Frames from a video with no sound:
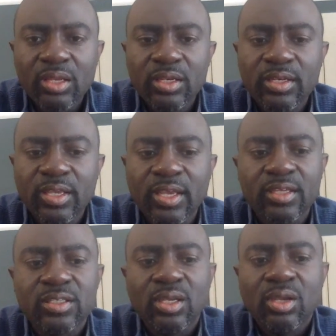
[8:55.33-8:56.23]

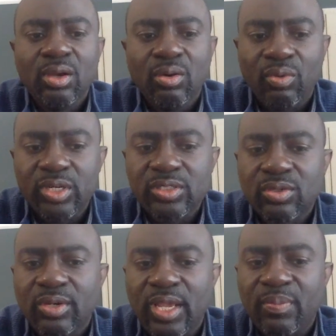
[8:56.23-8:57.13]
Then what is
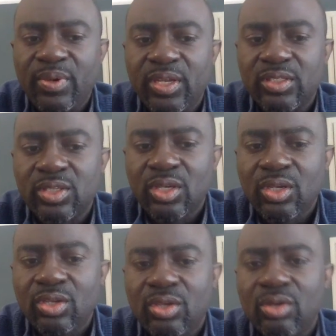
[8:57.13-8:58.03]
going to happen is
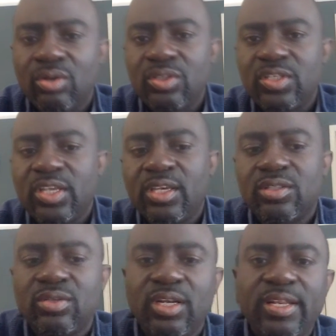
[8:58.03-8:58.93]
you're going to take it
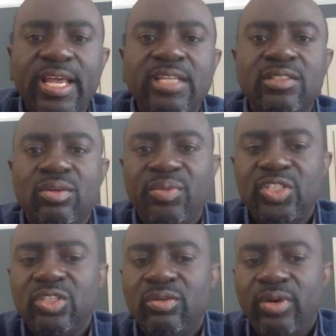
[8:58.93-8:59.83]
to the land
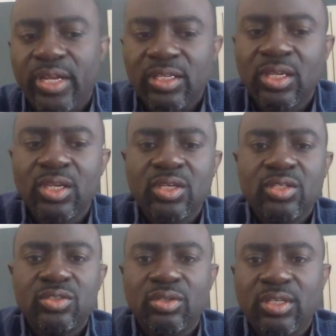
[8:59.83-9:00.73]
commission, right?
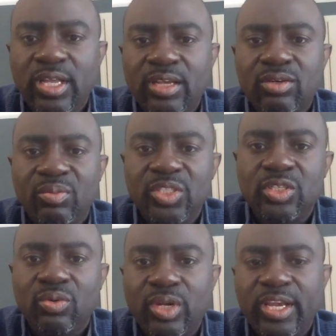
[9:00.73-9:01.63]
So in the land
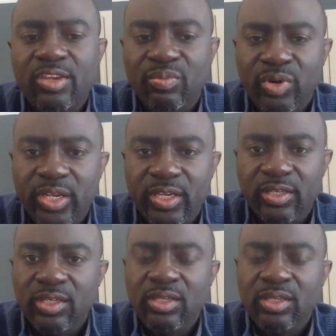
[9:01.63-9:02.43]
commission, what are you bringing?